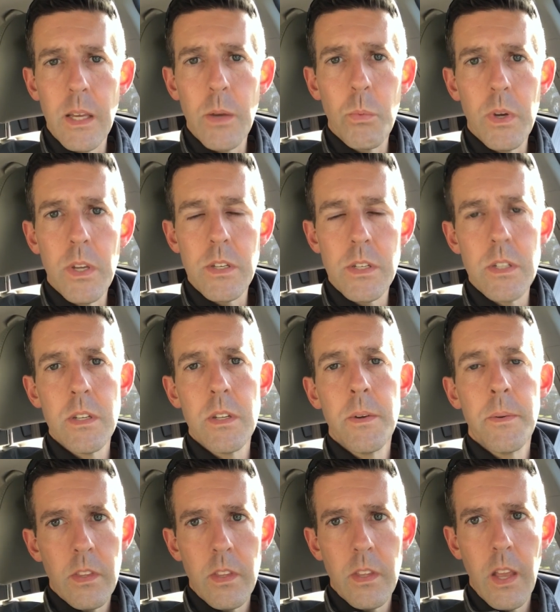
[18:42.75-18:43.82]
I wish
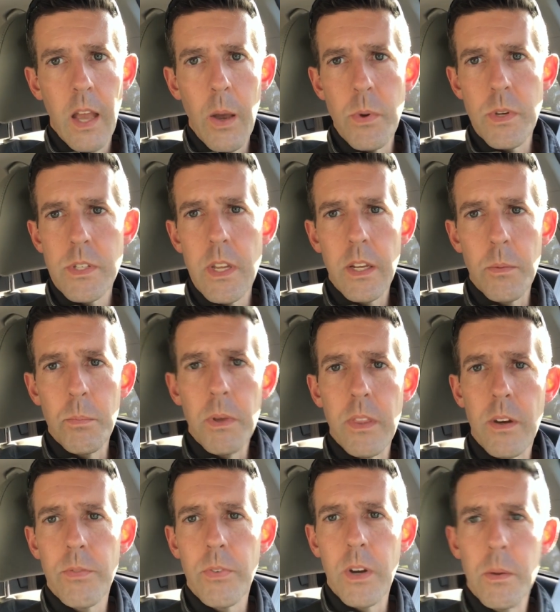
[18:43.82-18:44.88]
I could be
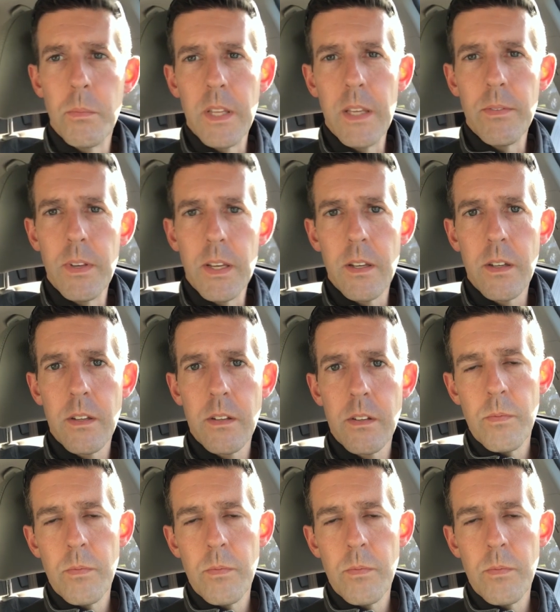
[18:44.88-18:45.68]
there for him leaving.